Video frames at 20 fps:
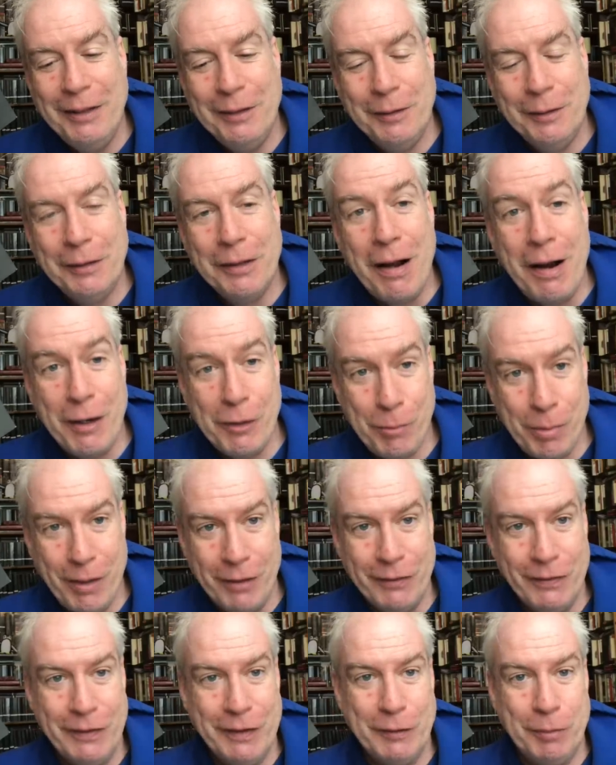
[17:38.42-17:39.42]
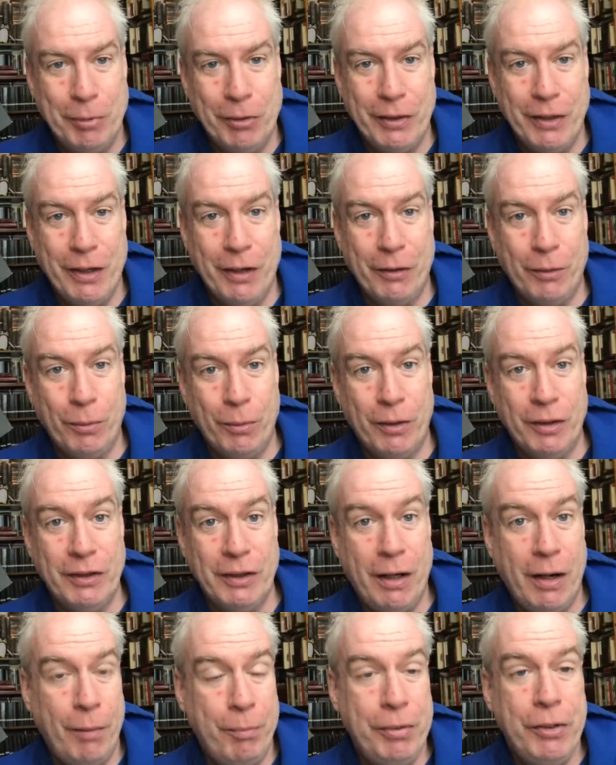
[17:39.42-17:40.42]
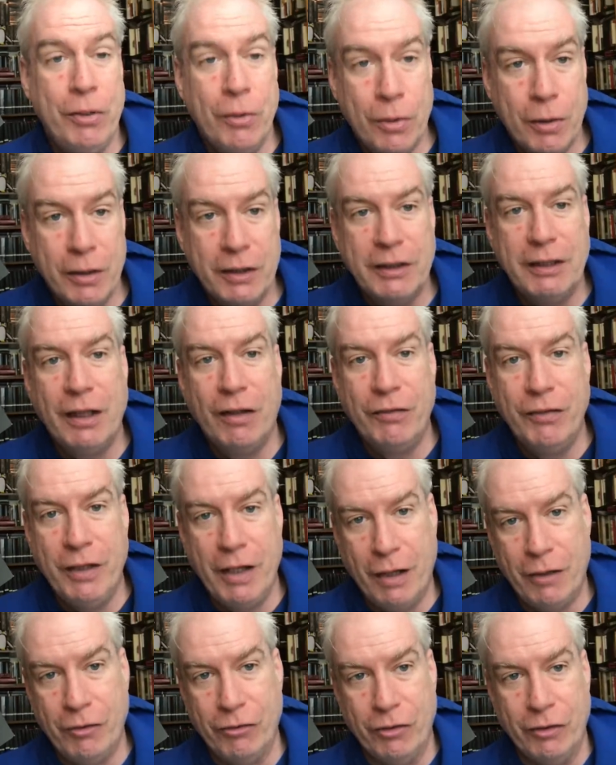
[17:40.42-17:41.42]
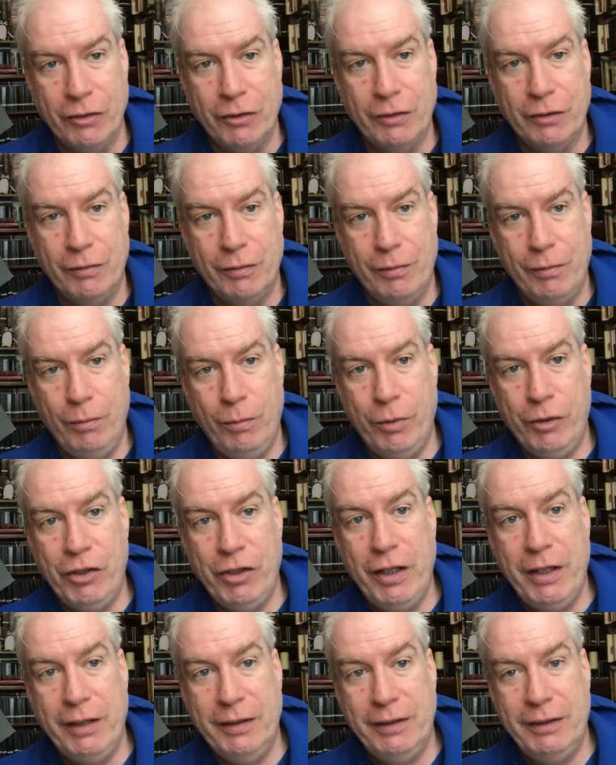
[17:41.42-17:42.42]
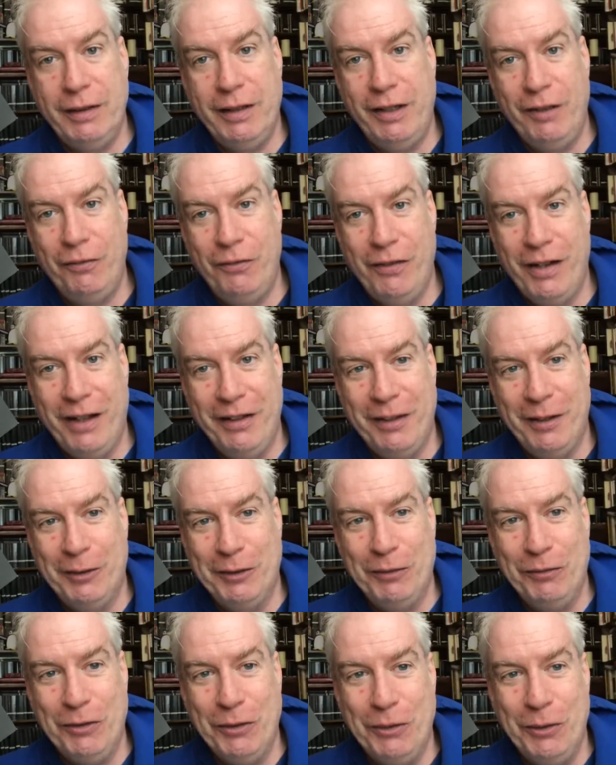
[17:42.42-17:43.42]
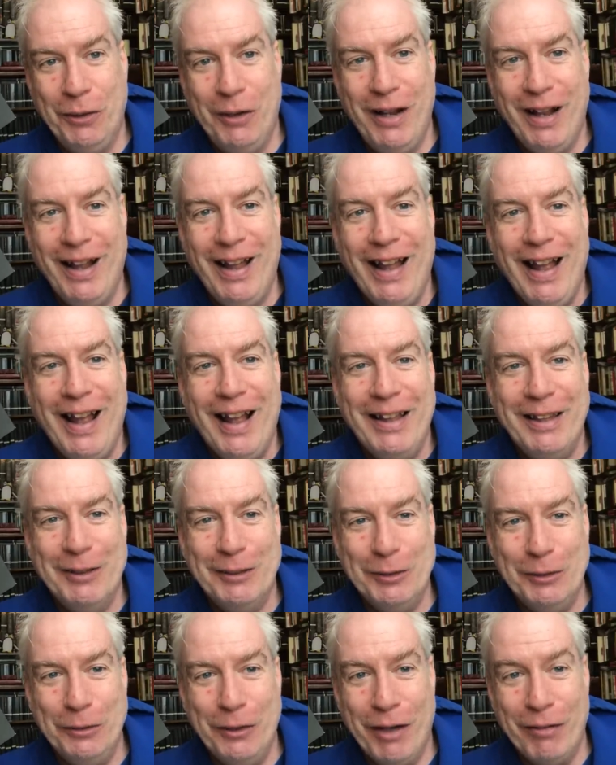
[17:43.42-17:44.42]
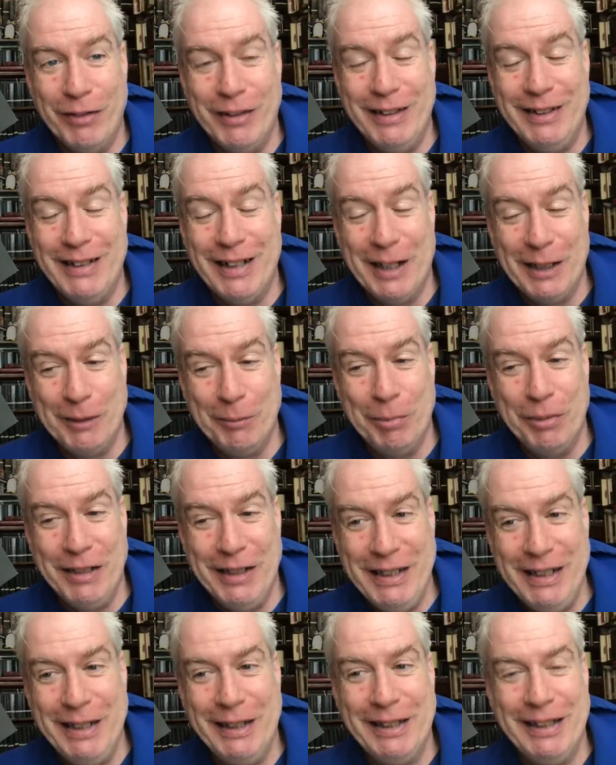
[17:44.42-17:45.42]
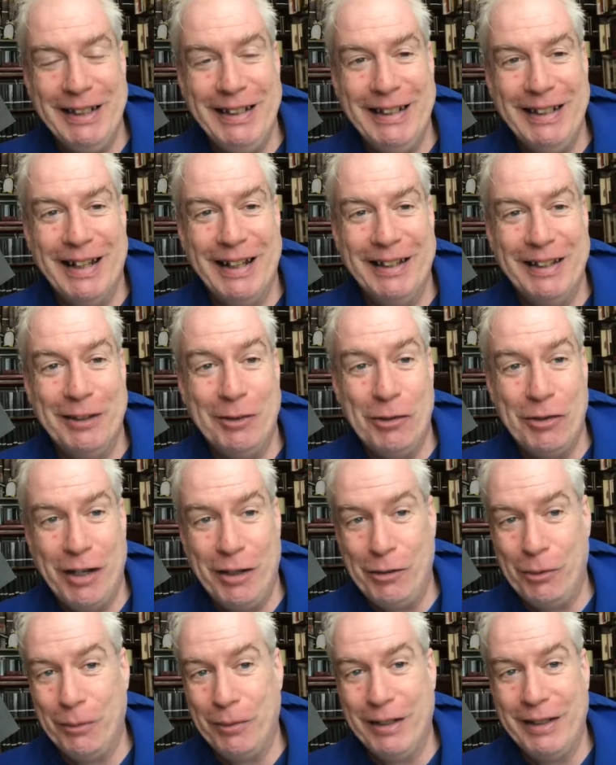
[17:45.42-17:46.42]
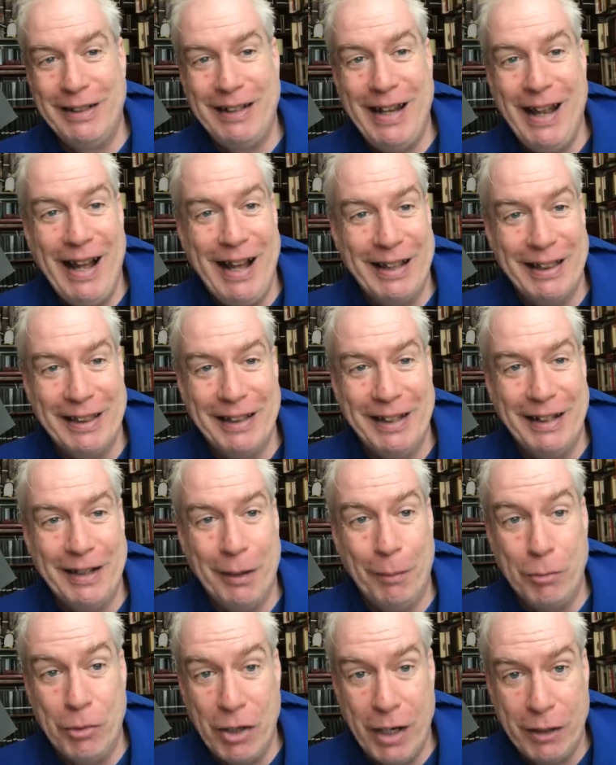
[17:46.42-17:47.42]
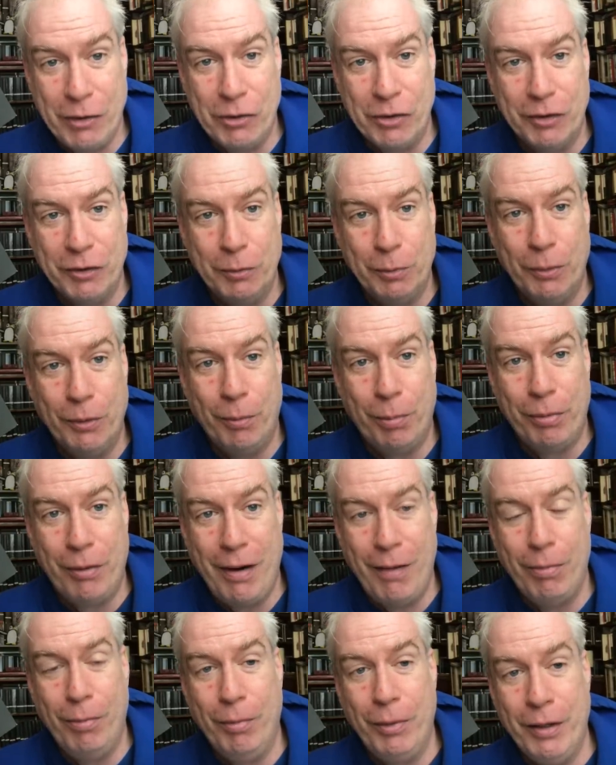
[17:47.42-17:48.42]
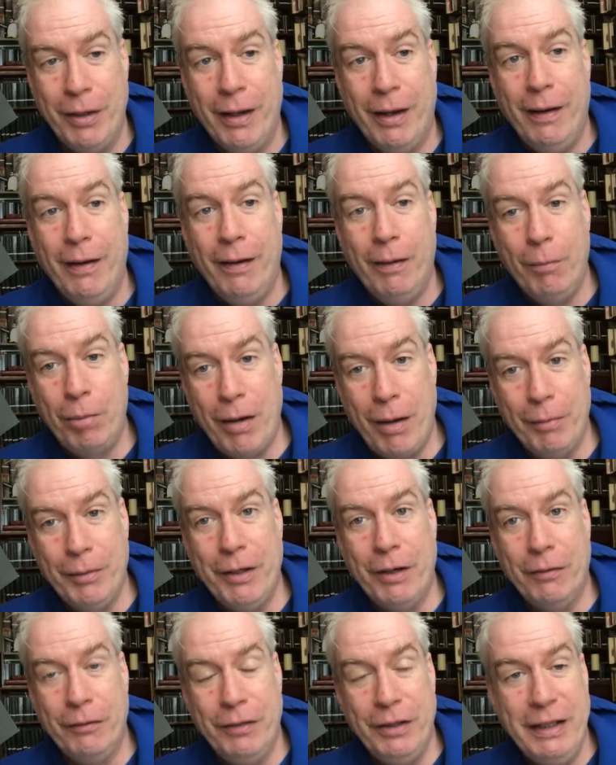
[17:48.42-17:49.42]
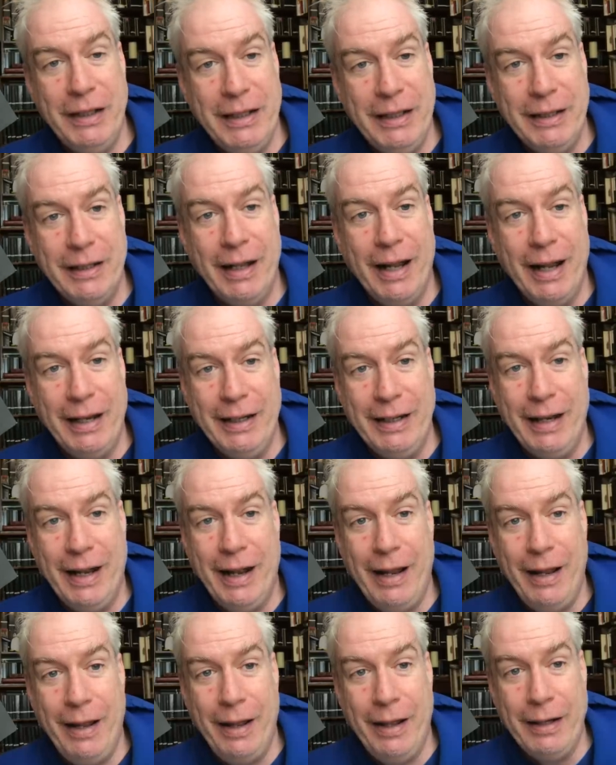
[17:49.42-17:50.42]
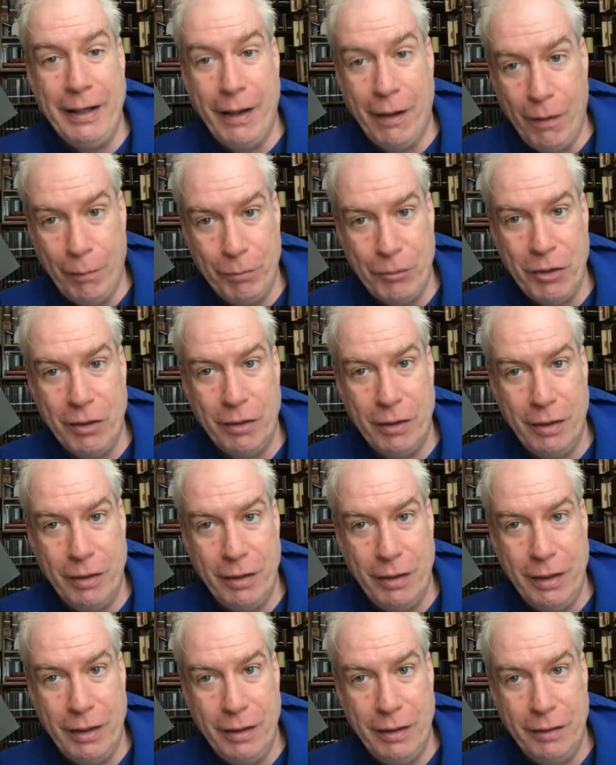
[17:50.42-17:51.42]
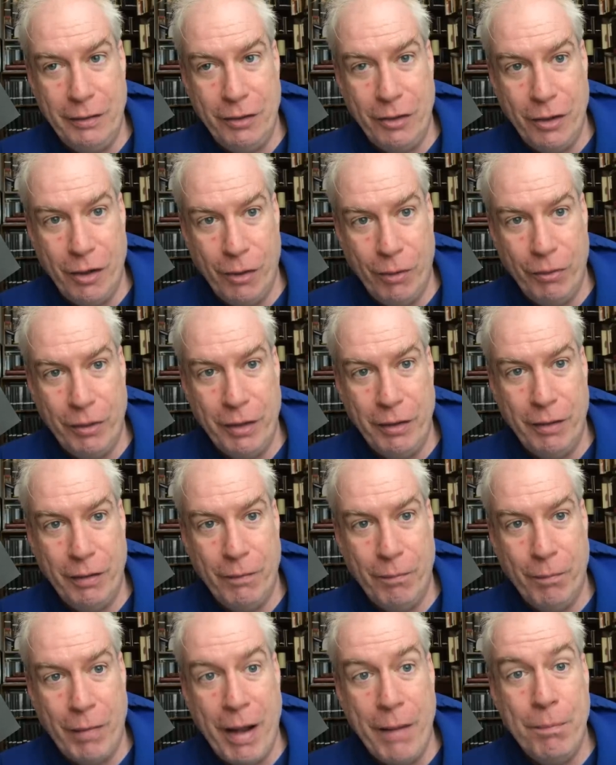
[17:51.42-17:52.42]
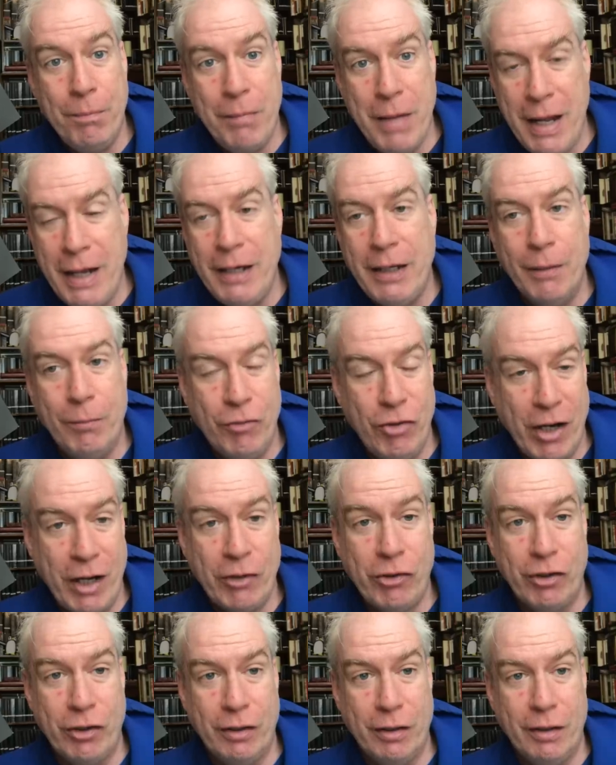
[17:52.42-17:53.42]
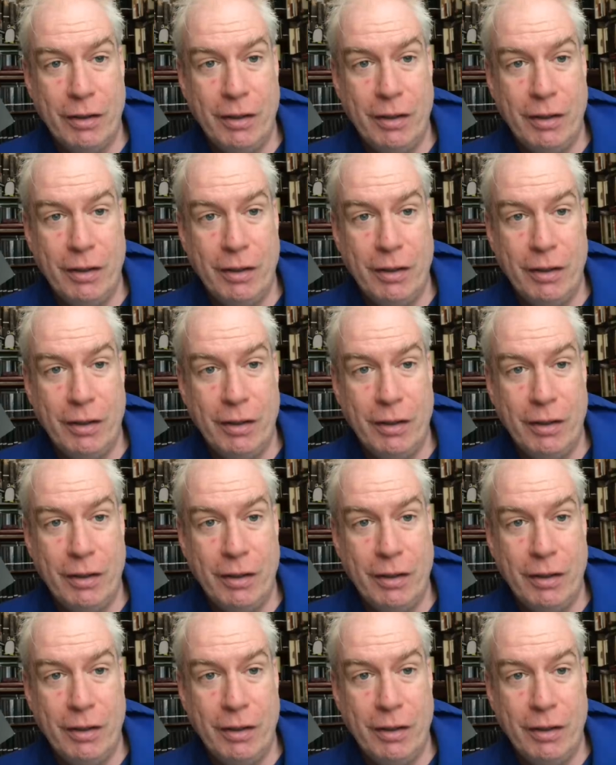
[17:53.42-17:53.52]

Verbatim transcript: large parts of this book, in other words, are pure self indulgence which is, if uh, those of you those of you who haven't dug beneath the uh, the Jesuit Catholic objections will probably probably don't need any any help to to know that my main objection